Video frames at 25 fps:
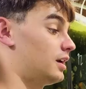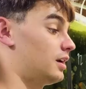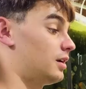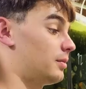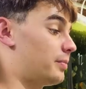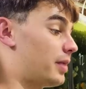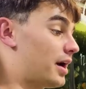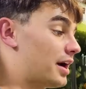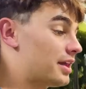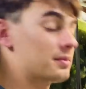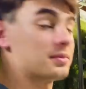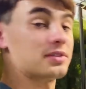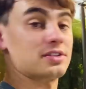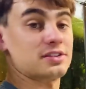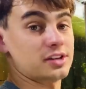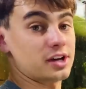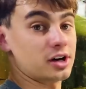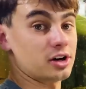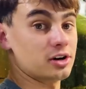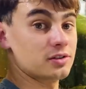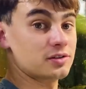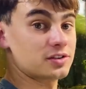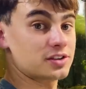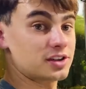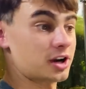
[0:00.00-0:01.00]
By
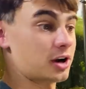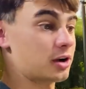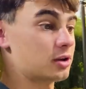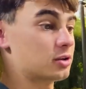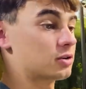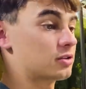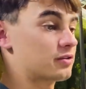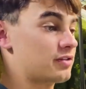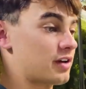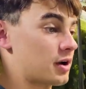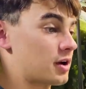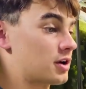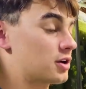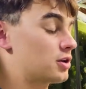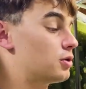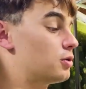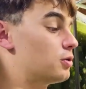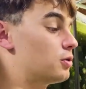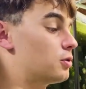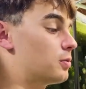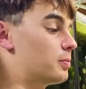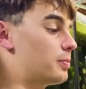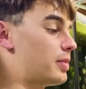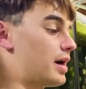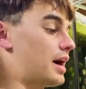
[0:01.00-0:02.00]
themselves, they don't look very
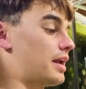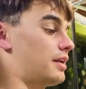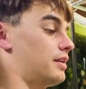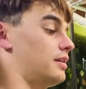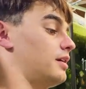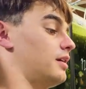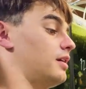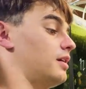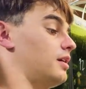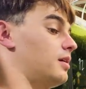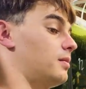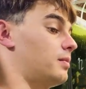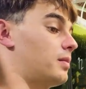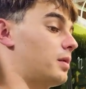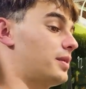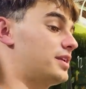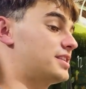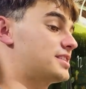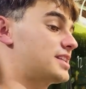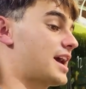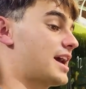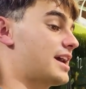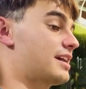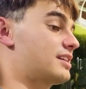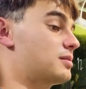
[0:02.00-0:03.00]
cool, but when we
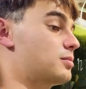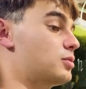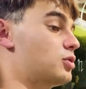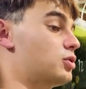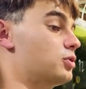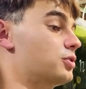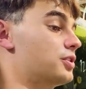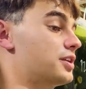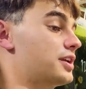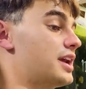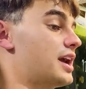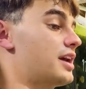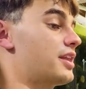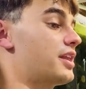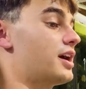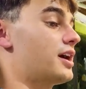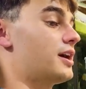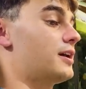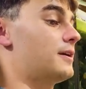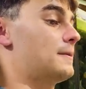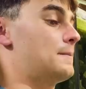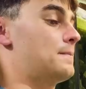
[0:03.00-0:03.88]
take them all together